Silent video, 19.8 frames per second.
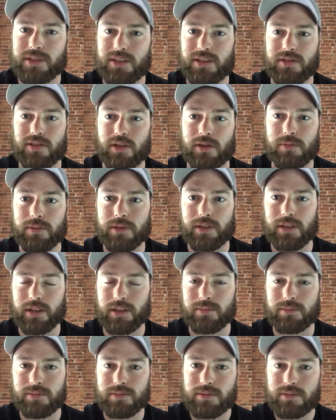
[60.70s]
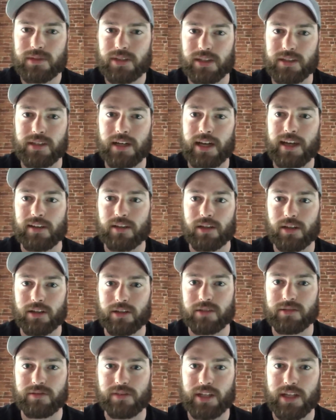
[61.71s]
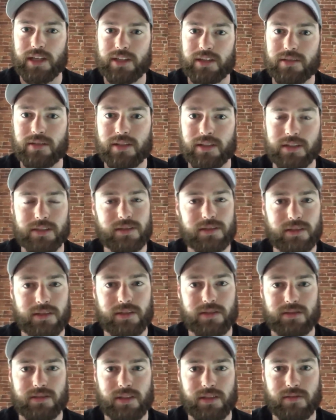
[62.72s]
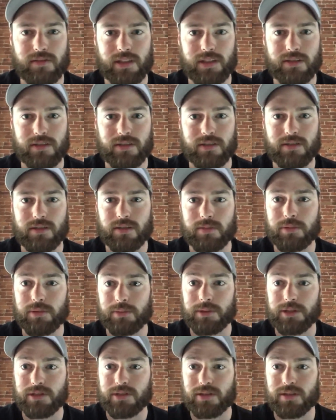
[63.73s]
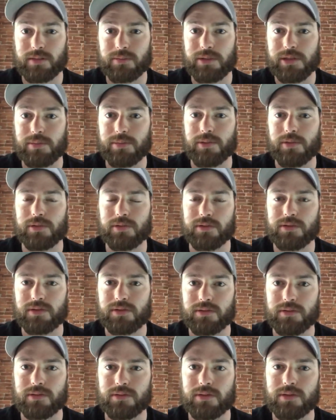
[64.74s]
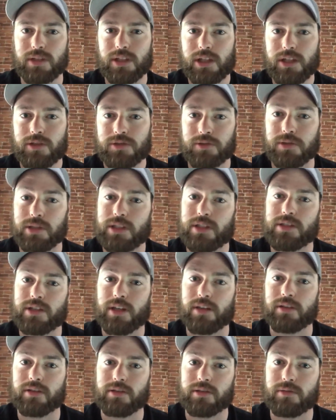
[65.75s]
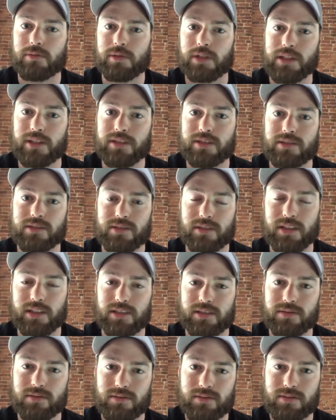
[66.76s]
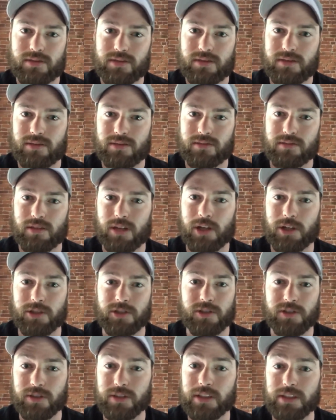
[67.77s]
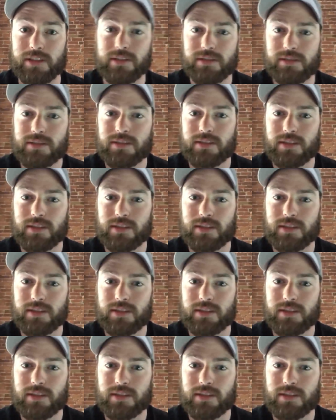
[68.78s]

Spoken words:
He's opened up a dialogue of hate that has given the permission to people to treat each other in ways that aren't good.